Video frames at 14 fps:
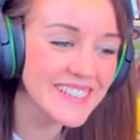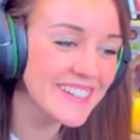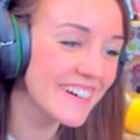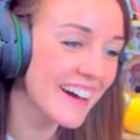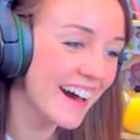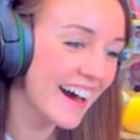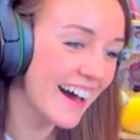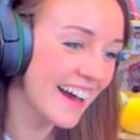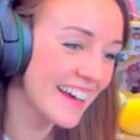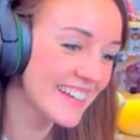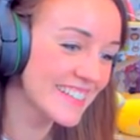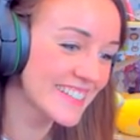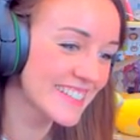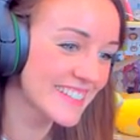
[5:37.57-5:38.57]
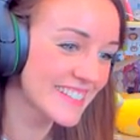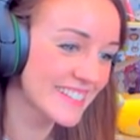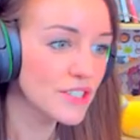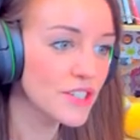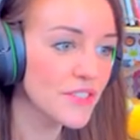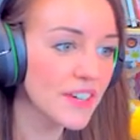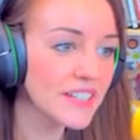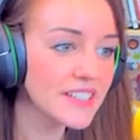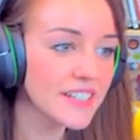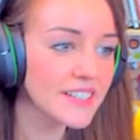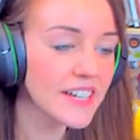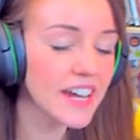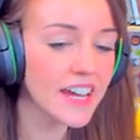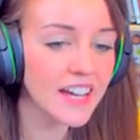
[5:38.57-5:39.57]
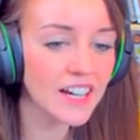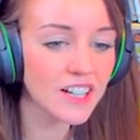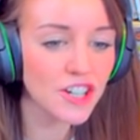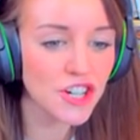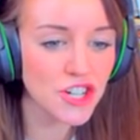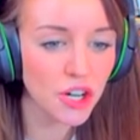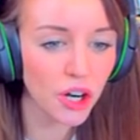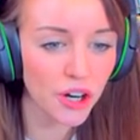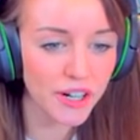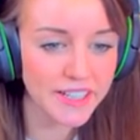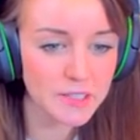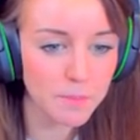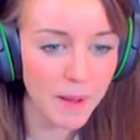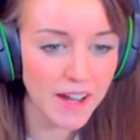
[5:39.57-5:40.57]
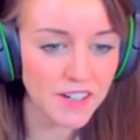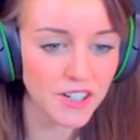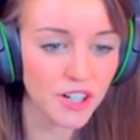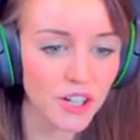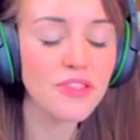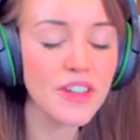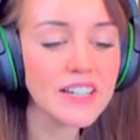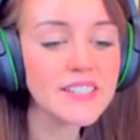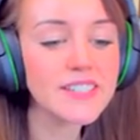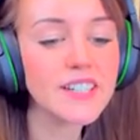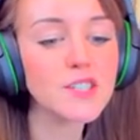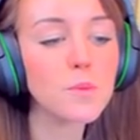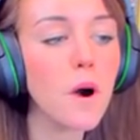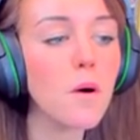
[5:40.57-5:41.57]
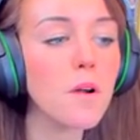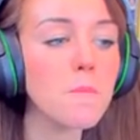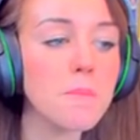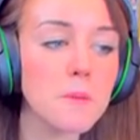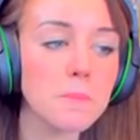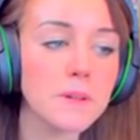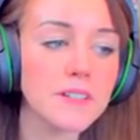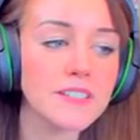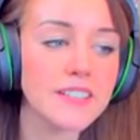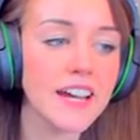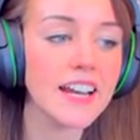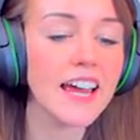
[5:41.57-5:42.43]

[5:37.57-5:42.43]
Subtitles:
you guys. So this is an English toy spaniel. This is what when people say